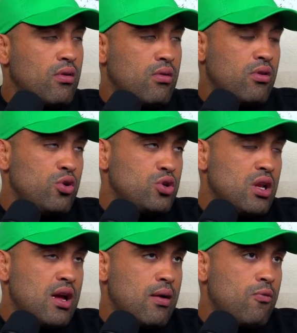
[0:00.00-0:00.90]
Usually
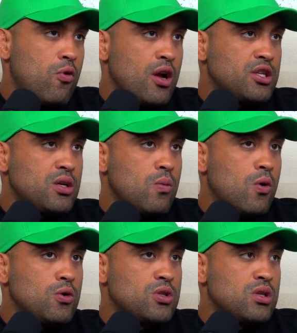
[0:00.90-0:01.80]
I'm watching
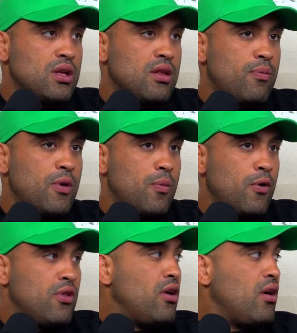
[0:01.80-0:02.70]
mostly the people
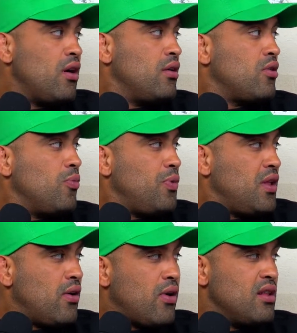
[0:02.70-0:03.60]
that are competing
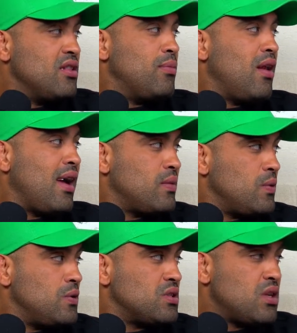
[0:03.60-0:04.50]
already in the black belt
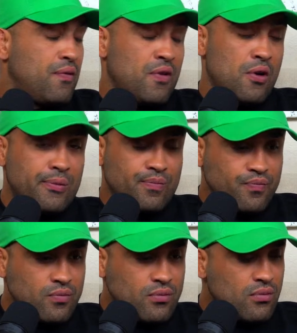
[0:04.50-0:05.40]
and stuff.
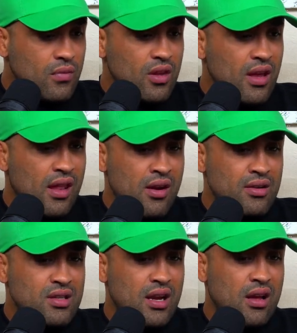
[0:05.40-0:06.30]
And there's
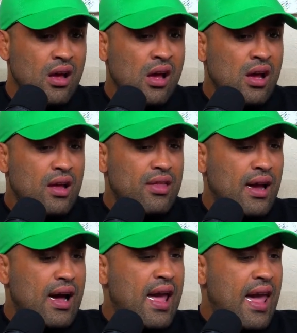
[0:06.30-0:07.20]
like that
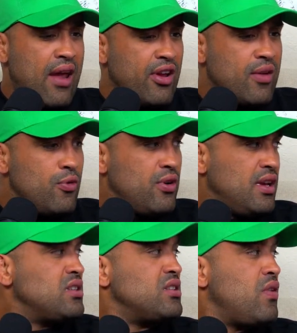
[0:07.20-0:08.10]
guy Eric
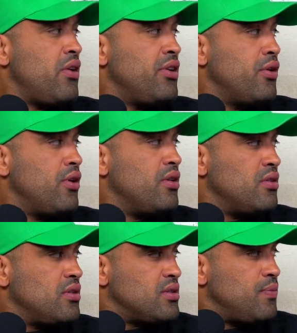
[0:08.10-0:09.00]
Muniz is very good.
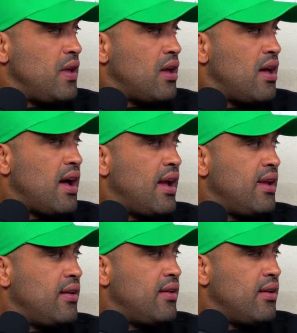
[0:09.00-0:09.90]
He's a big guy.
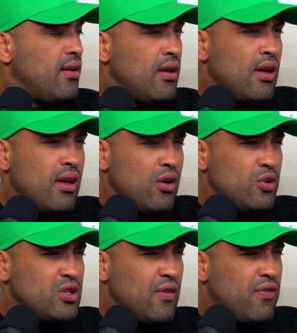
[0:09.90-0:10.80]
He
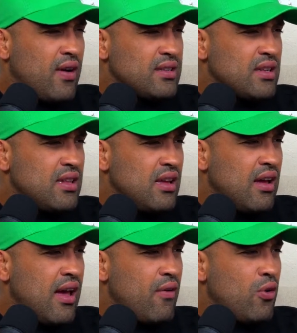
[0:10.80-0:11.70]
usually fights, I think,
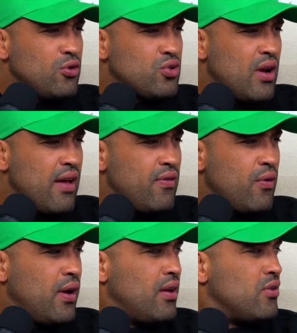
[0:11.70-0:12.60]
ultra
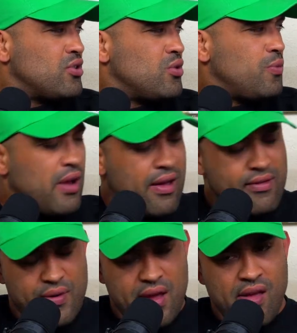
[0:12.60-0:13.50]
heavyweight or super
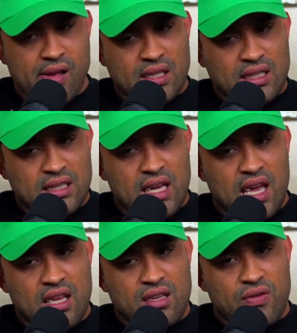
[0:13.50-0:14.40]
heavyweight.
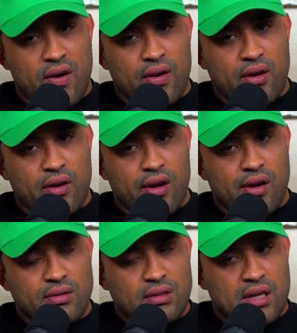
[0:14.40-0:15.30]
He's very good
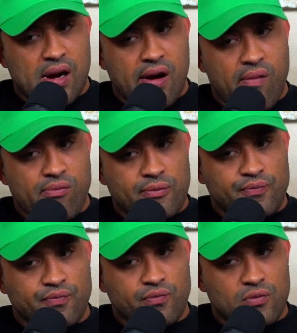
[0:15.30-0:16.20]

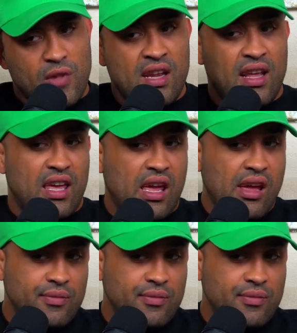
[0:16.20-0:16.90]
in the gi.